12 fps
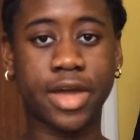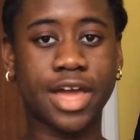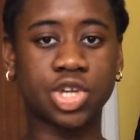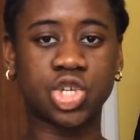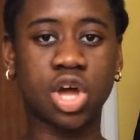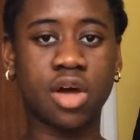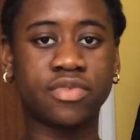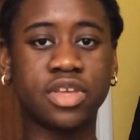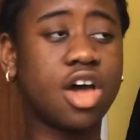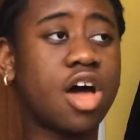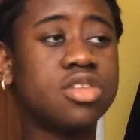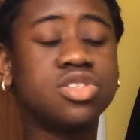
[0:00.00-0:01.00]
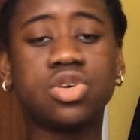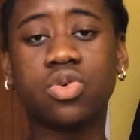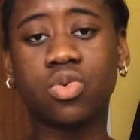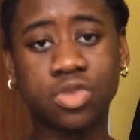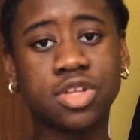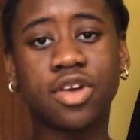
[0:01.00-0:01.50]
your hair shaft and undo
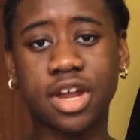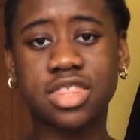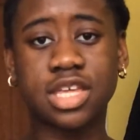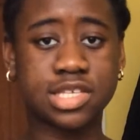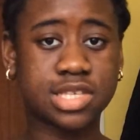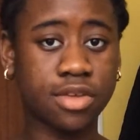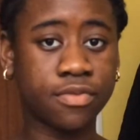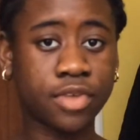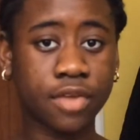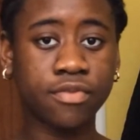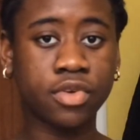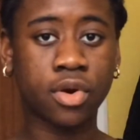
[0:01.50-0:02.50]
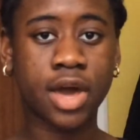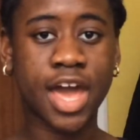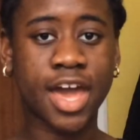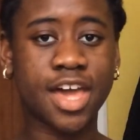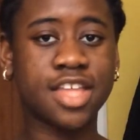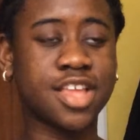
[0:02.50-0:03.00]
all the great things that you've done for your
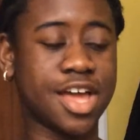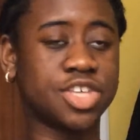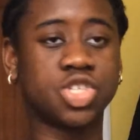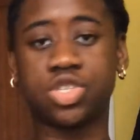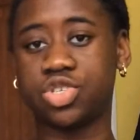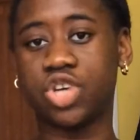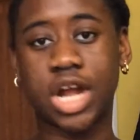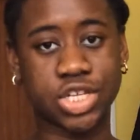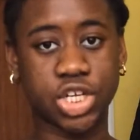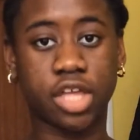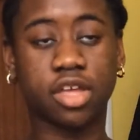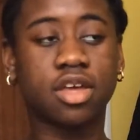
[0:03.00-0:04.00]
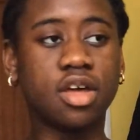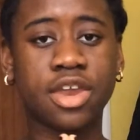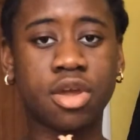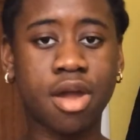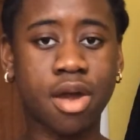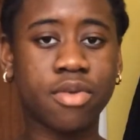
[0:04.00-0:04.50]
hair, and that is just tragic. I
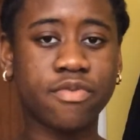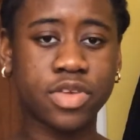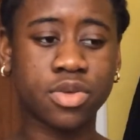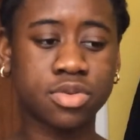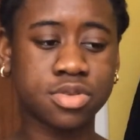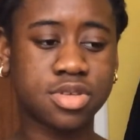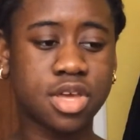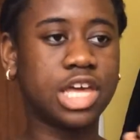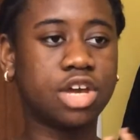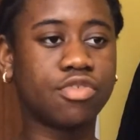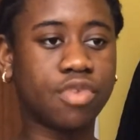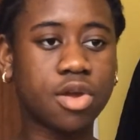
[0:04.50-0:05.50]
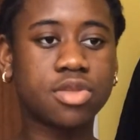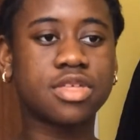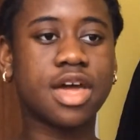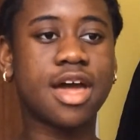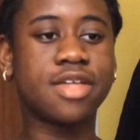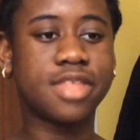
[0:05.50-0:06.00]
know how it feels. The
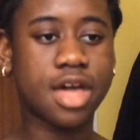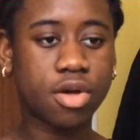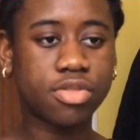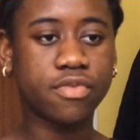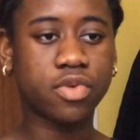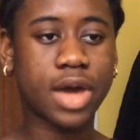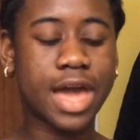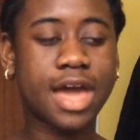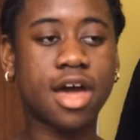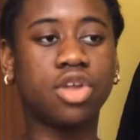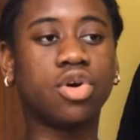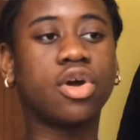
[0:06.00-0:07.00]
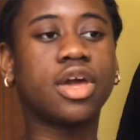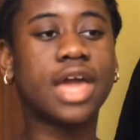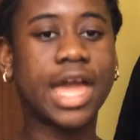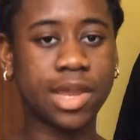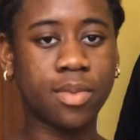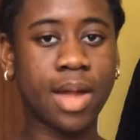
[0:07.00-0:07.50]
growth and the health of your hair are not going
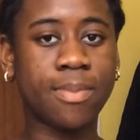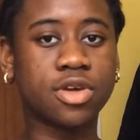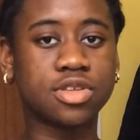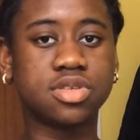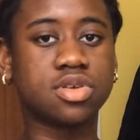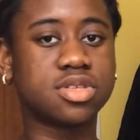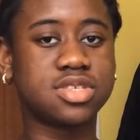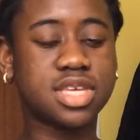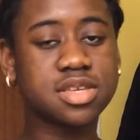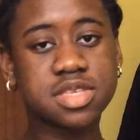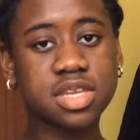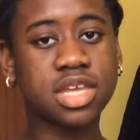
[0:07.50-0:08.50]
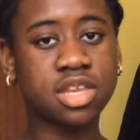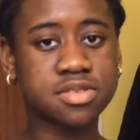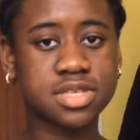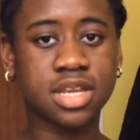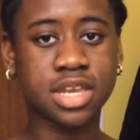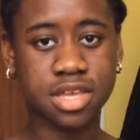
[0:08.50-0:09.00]
anywhere because you're consistently
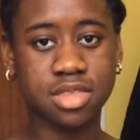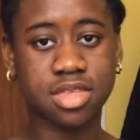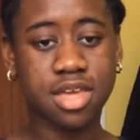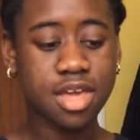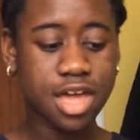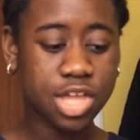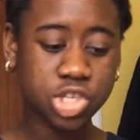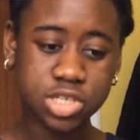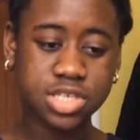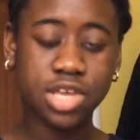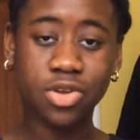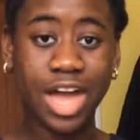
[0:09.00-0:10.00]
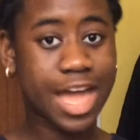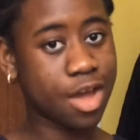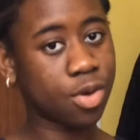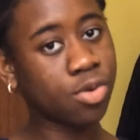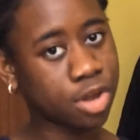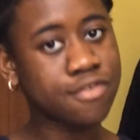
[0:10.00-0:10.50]
losing length and just seeing your hair
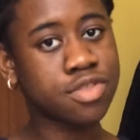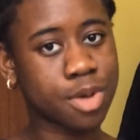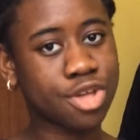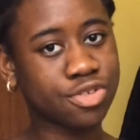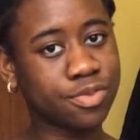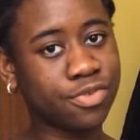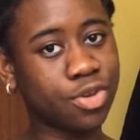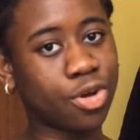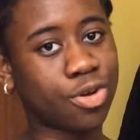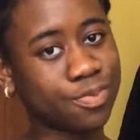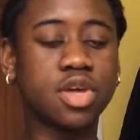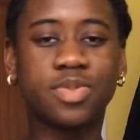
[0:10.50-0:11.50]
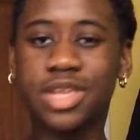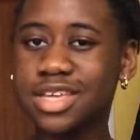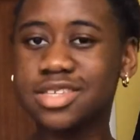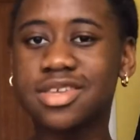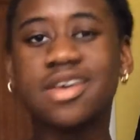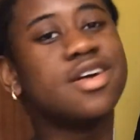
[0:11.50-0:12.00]
all over the bathroom floor. So
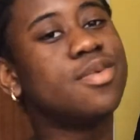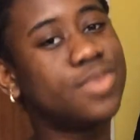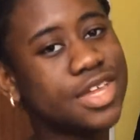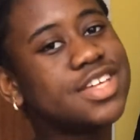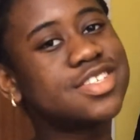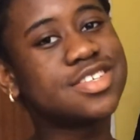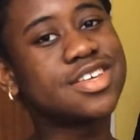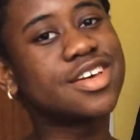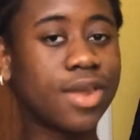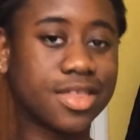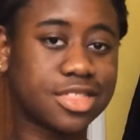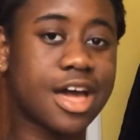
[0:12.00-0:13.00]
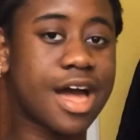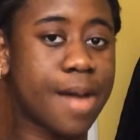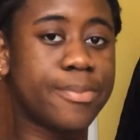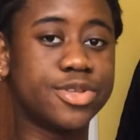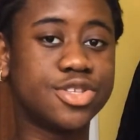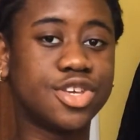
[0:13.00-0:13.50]
please, please don't let that
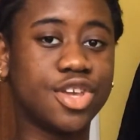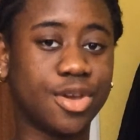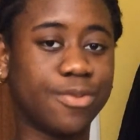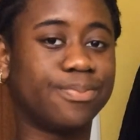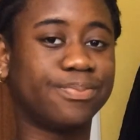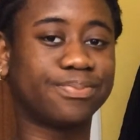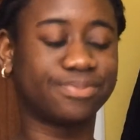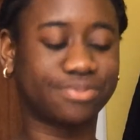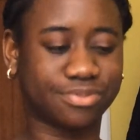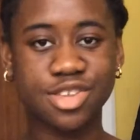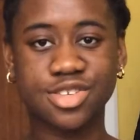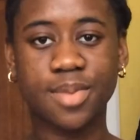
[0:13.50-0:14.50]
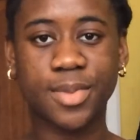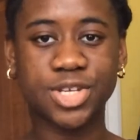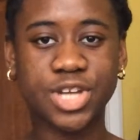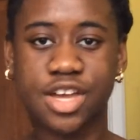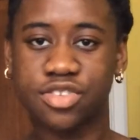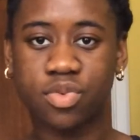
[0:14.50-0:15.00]
happen to you. Thank you so
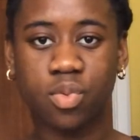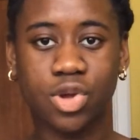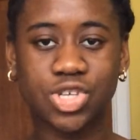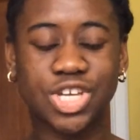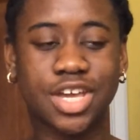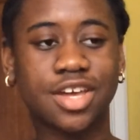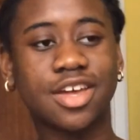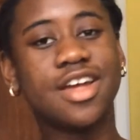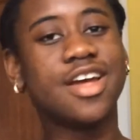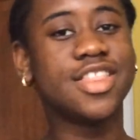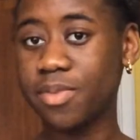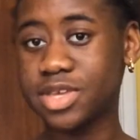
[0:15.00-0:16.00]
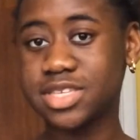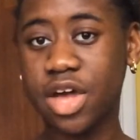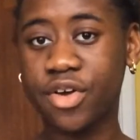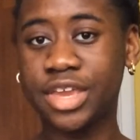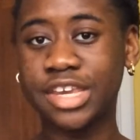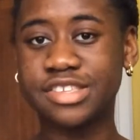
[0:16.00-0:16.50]
much, guys, for watching. If I missed
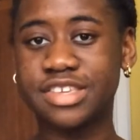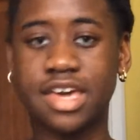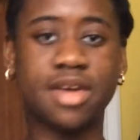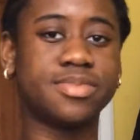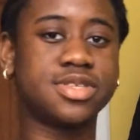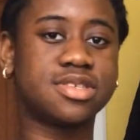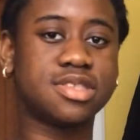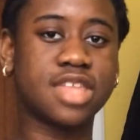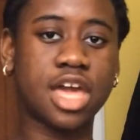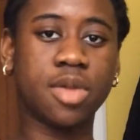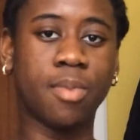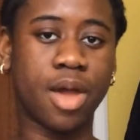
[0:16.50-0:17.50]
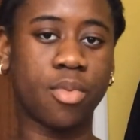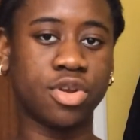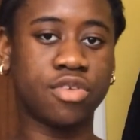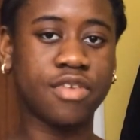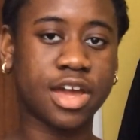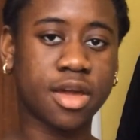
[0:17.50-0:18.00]
out any tips that you might
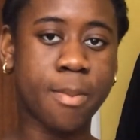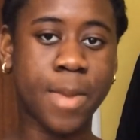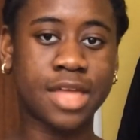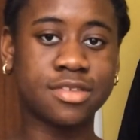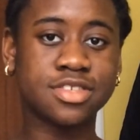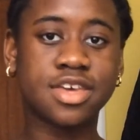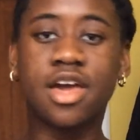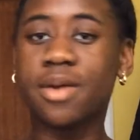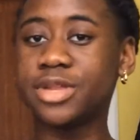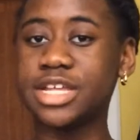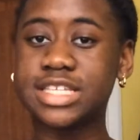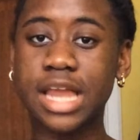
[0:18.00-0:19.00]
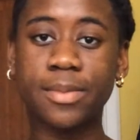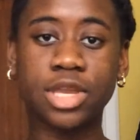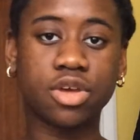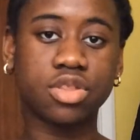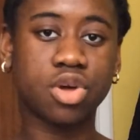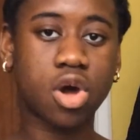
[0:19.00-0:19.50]
want to recommend, please let me
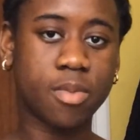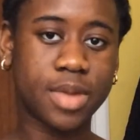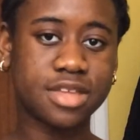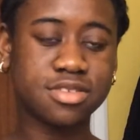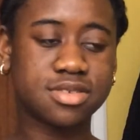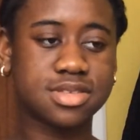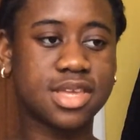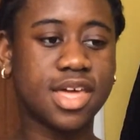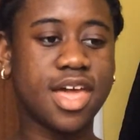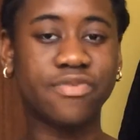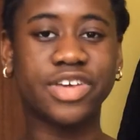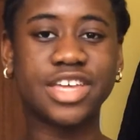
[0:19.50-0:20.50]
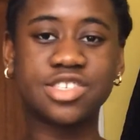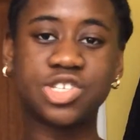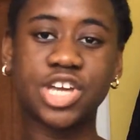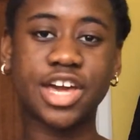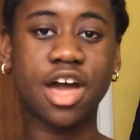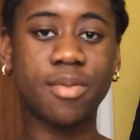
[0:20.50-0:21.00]
know in the comments. Don't forget to
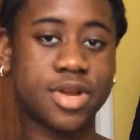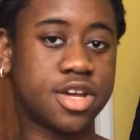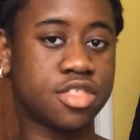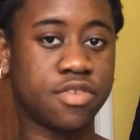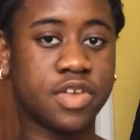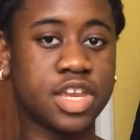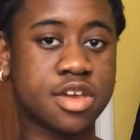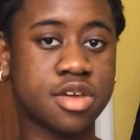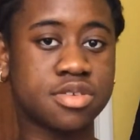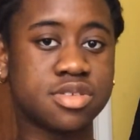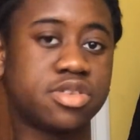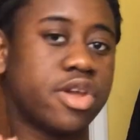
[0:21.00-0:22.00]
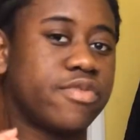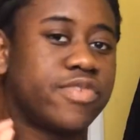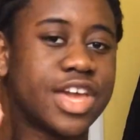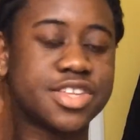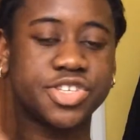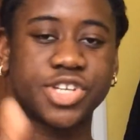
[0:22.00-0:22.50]
check out my other videos. Don't
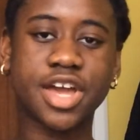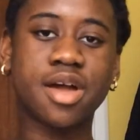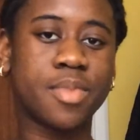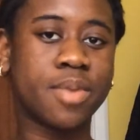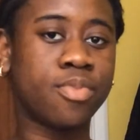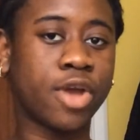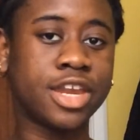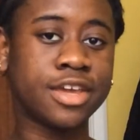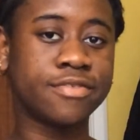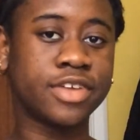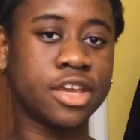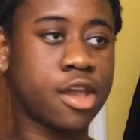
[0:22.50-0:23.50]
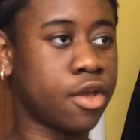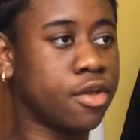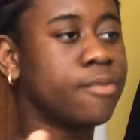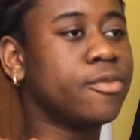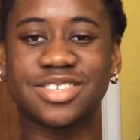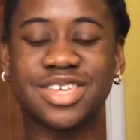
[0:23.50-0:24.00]
forget to check out my braiding video,
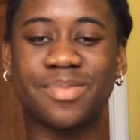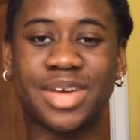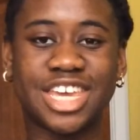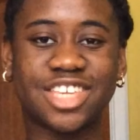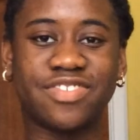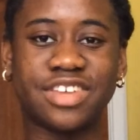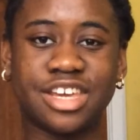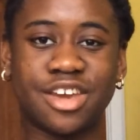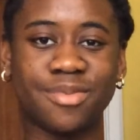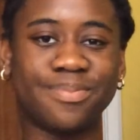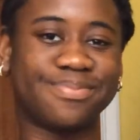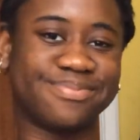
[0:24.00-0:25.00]
and I'll see you in my next video.